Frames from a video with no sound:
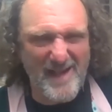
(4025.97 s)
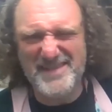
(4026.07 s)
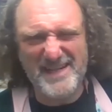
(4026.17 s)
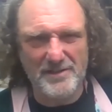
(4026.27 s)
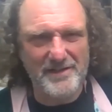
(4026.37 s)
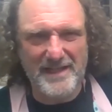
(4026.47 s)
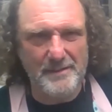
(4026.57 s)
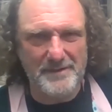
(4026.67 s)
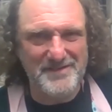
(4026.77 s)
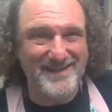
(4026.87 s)
I'll take a look at
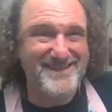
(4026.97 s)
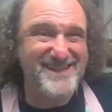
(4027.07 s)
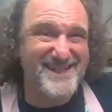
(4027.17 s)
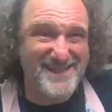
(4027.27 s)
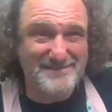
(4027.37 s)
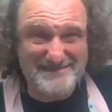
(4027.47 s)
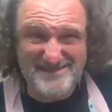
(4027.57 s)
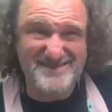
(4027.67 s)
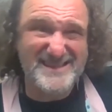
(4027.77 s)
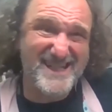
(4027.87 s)
them and say,
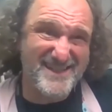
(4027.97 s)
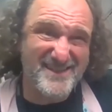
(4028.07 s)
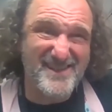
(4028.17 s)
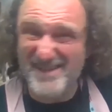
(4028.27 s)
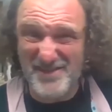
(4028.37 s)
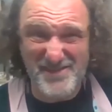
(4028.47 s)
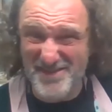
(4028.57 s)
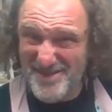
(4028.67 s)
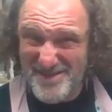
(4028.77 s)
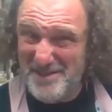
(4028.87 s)
I think they're
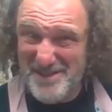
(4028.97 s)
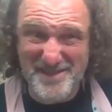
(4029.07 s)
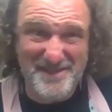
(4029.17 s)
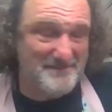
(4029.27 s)
still going to be good.